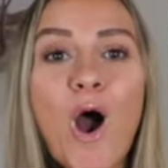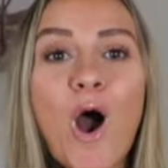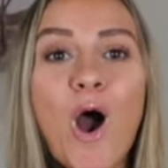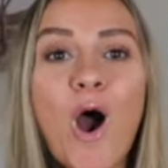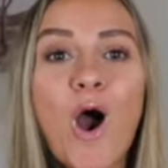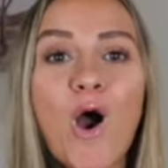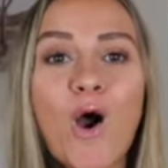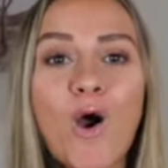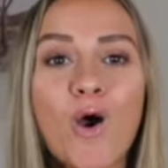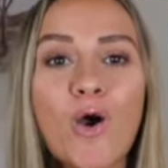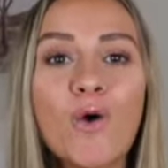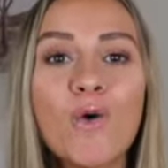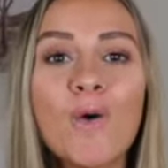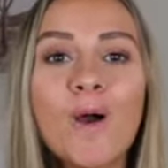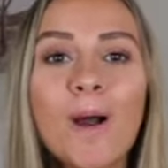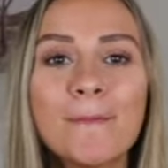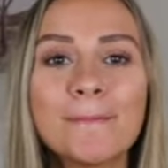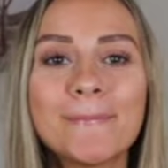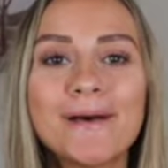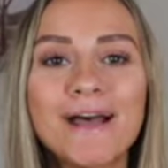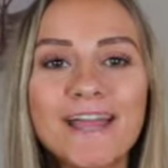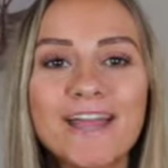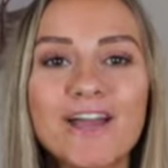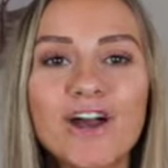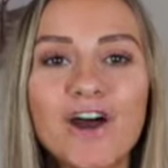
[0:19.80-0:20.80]
Oh
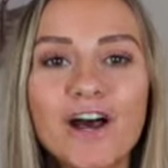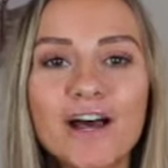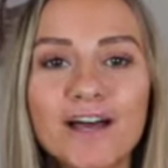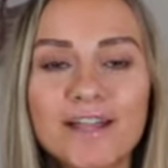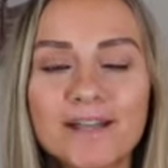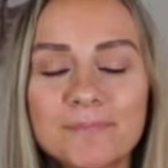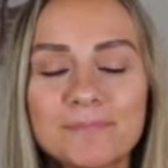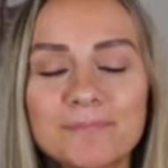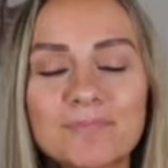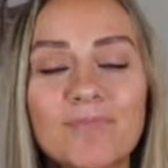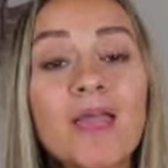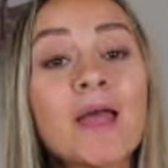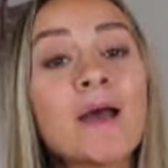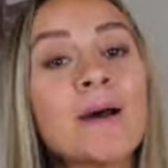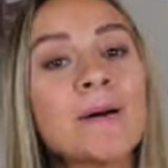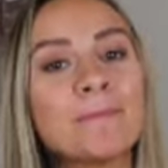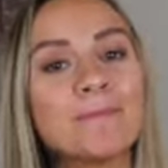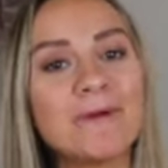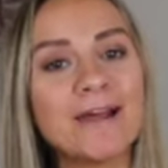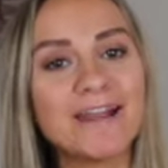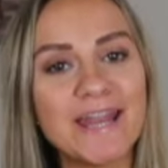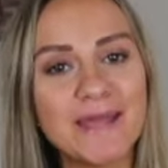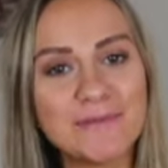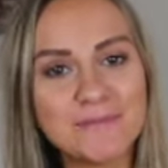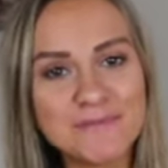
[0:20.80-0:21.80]
my God.
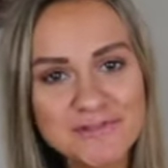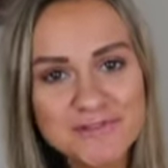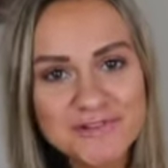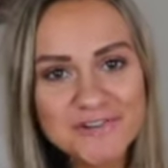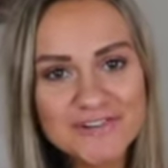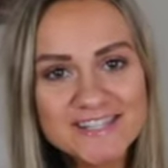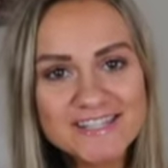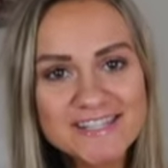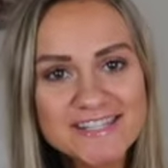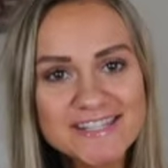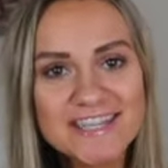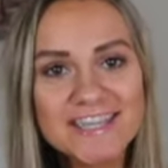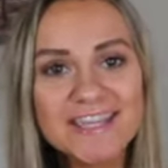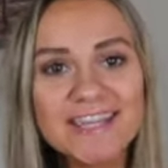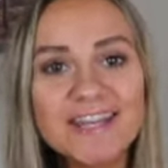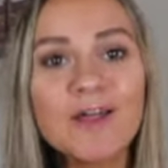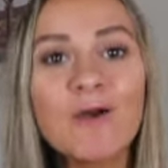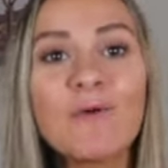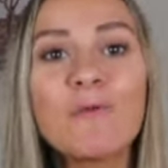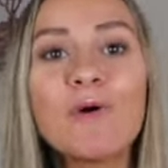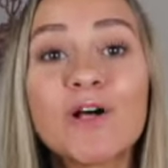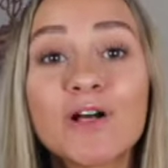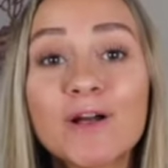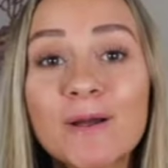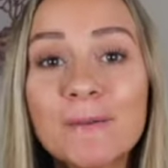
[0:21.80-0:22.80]
My name is Christine.
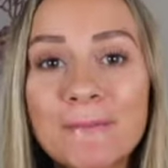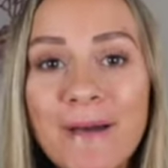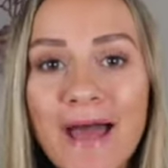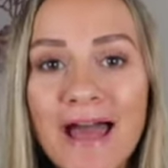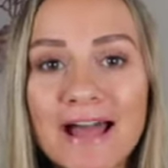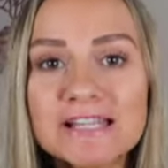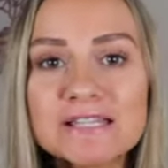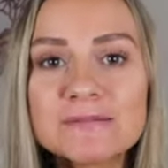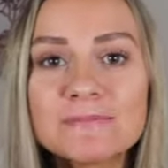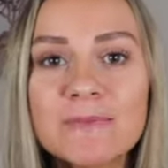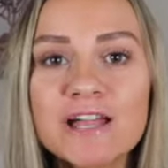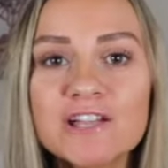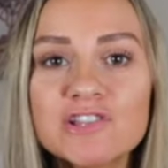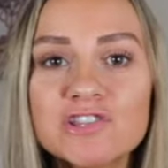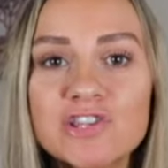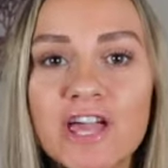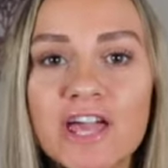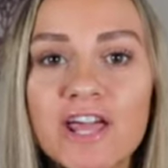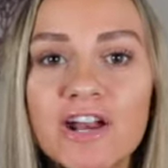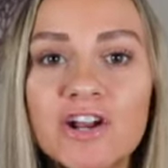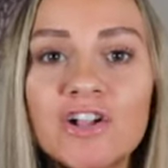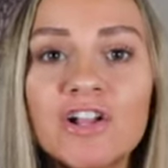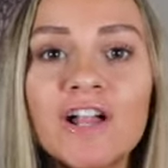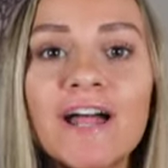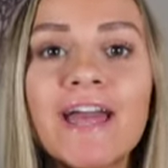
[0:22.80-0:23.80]
Welcome back to my
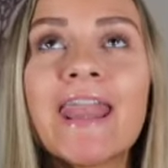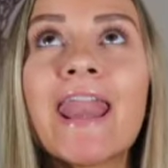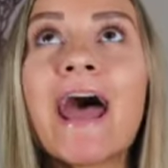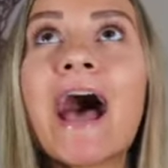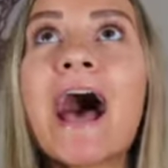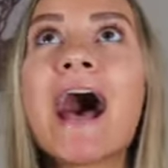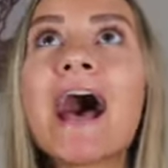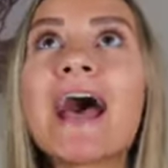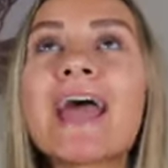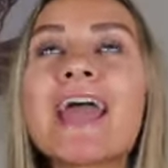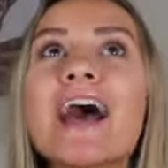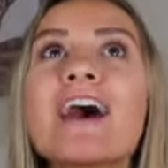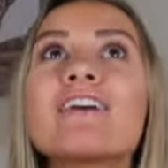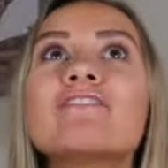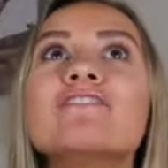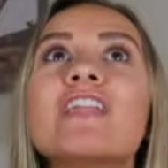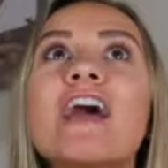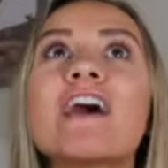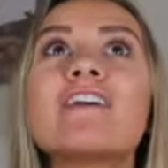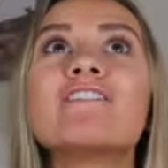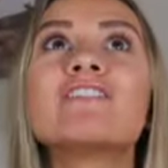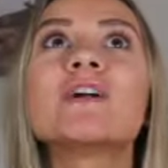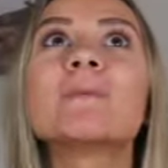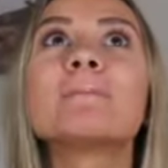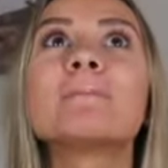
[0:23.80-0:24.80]
channel, and I have
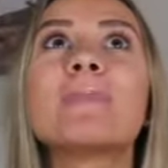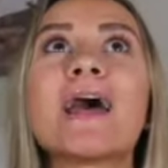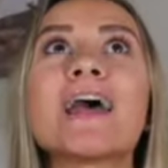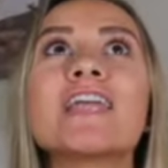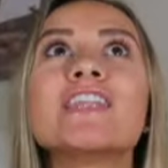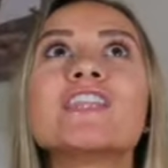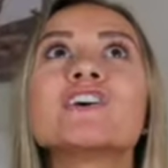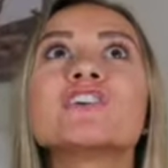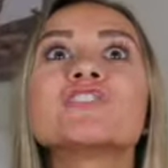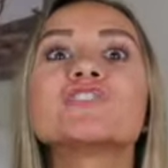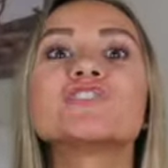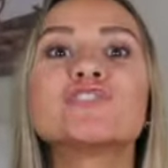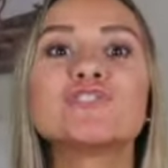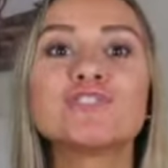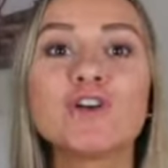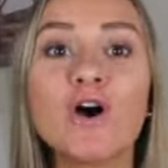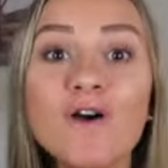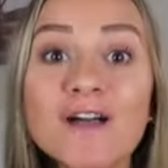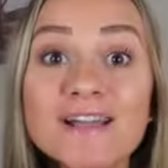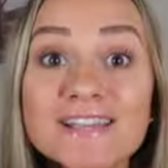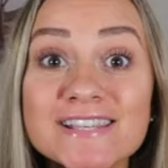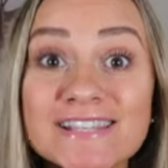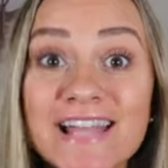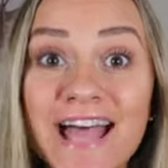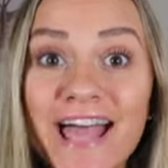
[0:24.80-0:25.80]
never been so
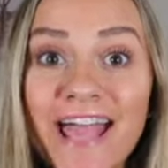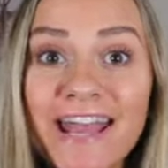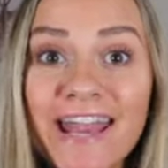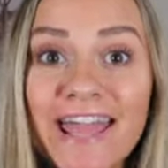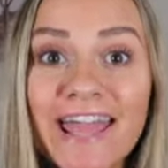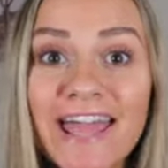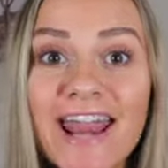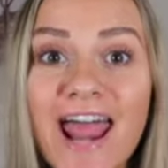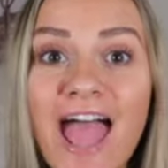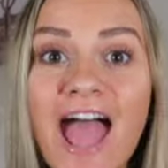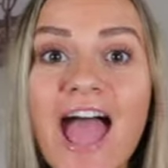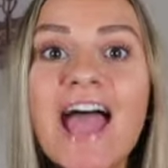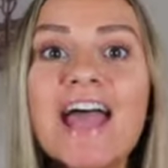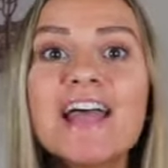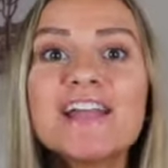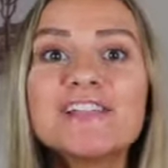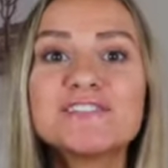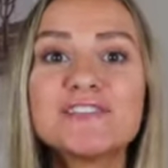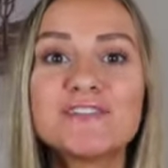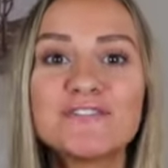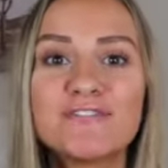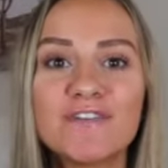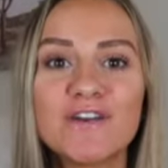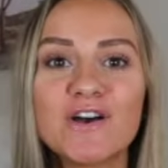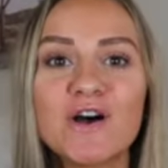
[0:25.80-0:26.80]
excited
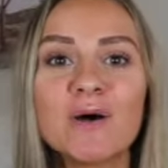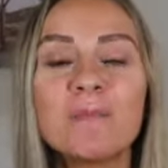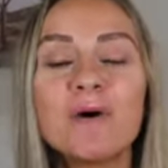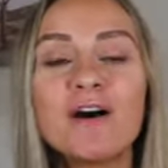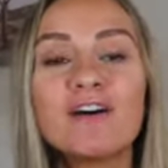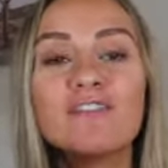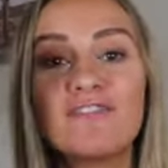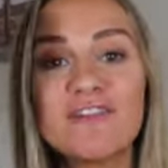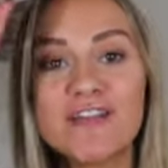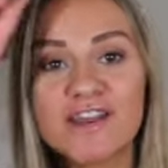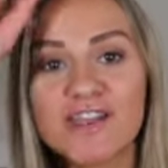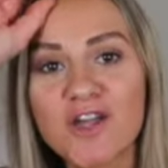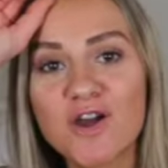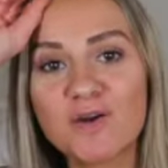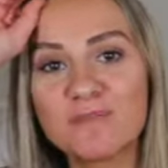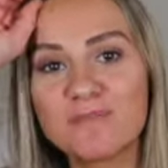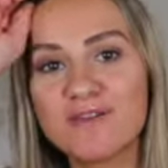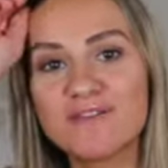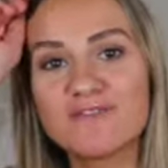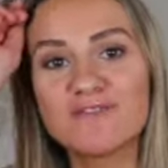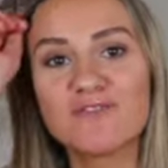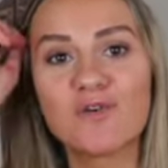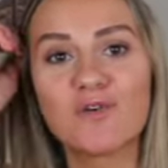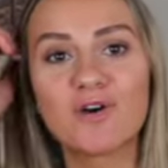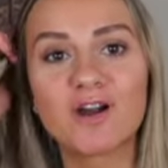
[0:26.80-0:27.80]
to film a video
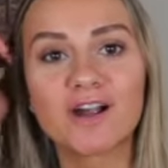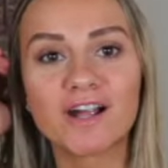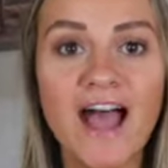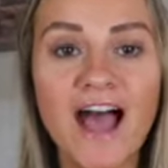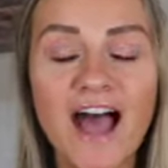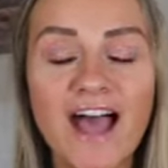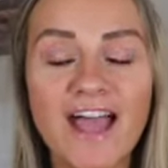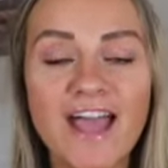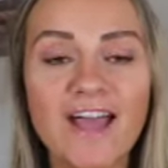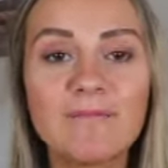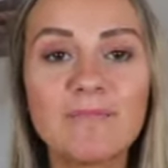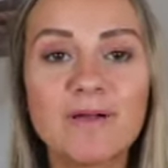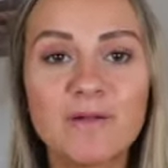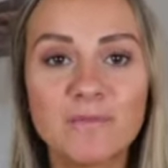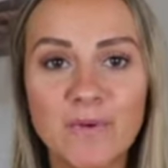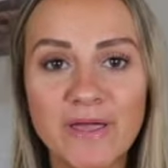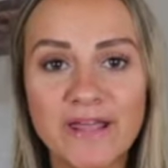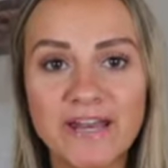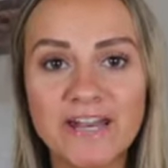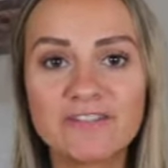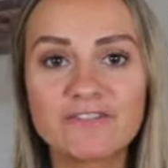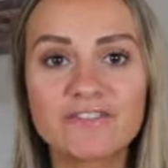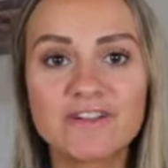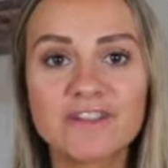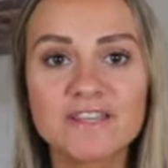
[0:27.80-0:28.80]
before. I have been
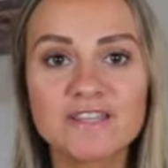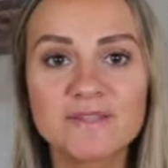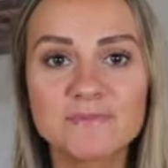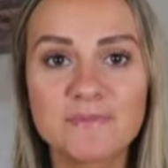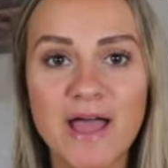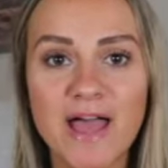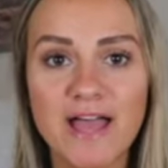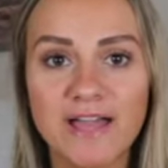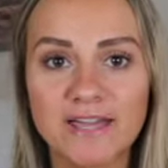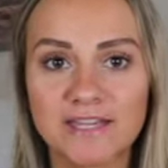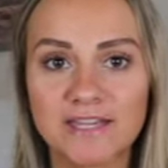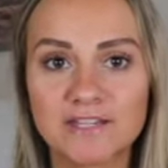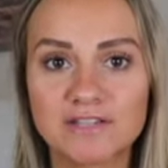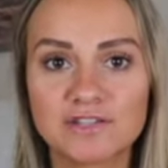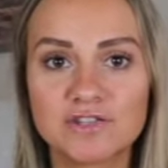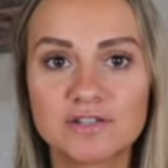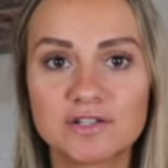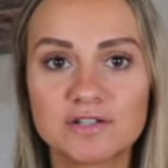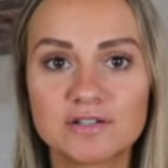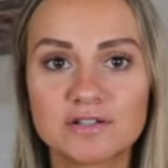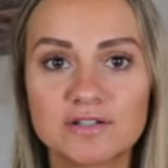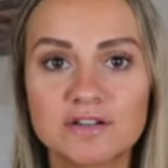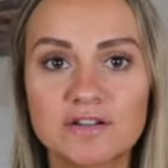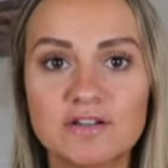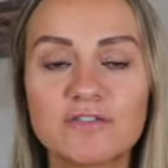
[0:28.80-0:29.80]
waiting for this package
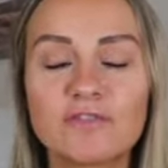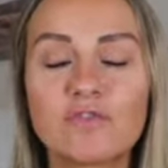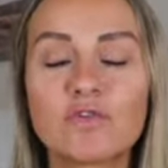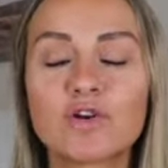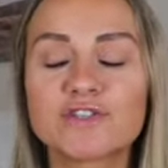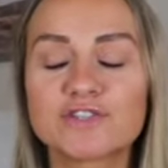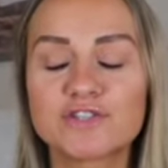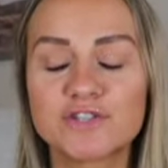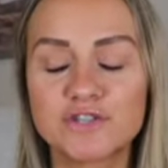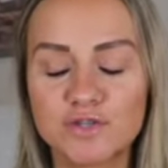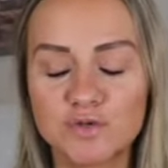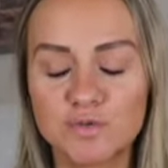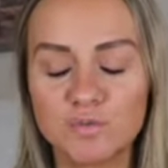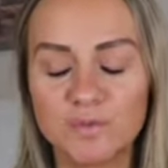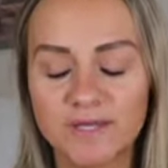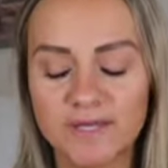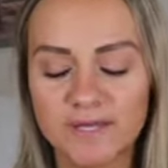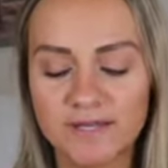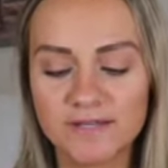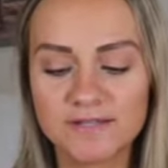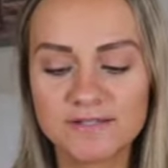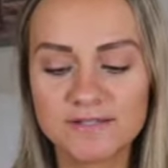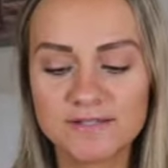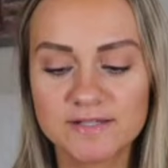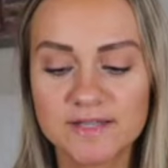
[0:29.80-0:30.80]
for 2
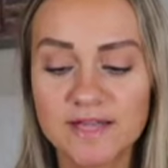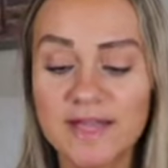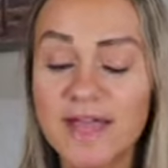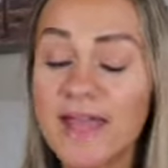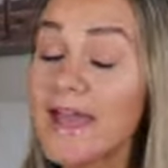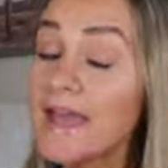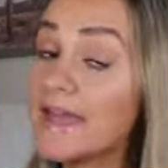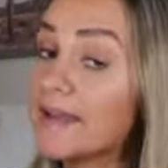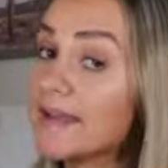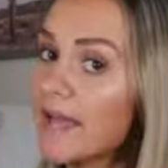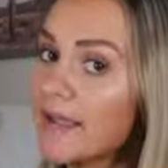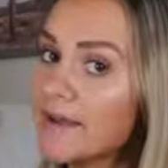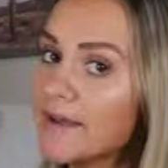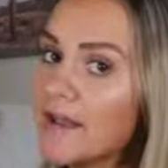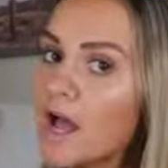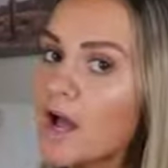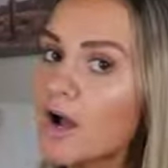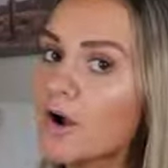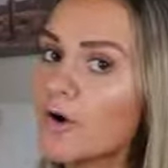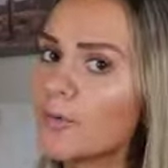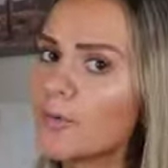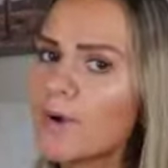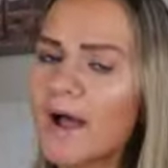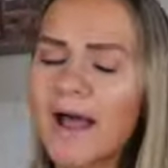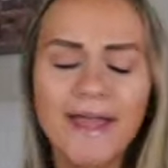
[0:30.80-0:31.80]
weeks, and I
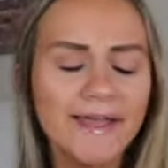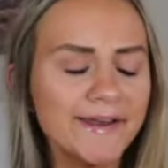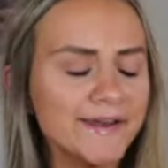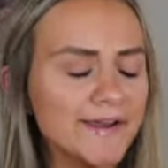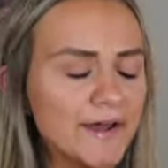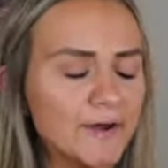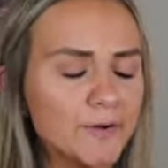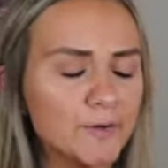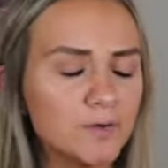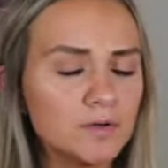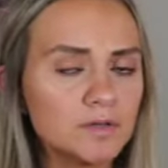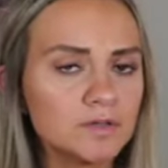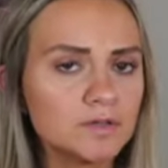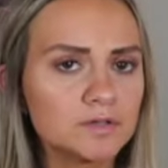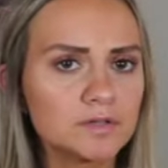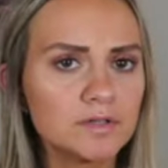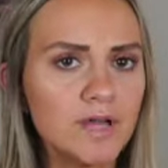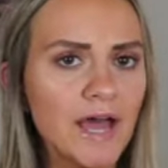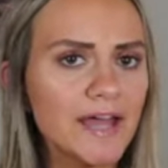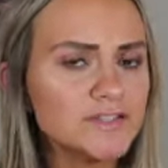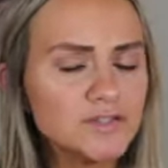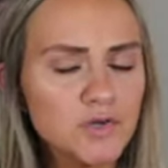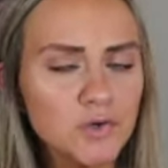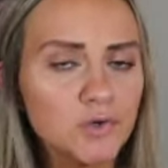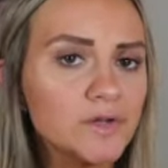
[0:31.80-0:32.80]
know.
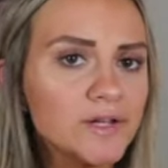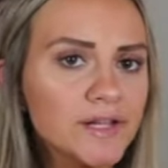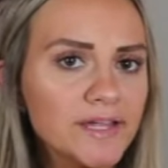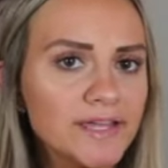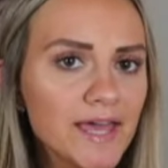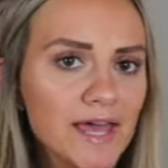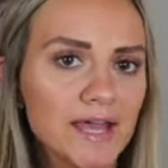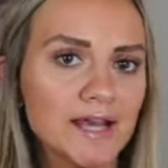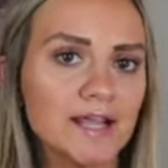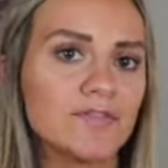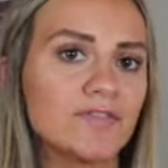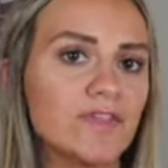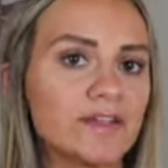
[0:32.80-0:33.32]
I totally get it.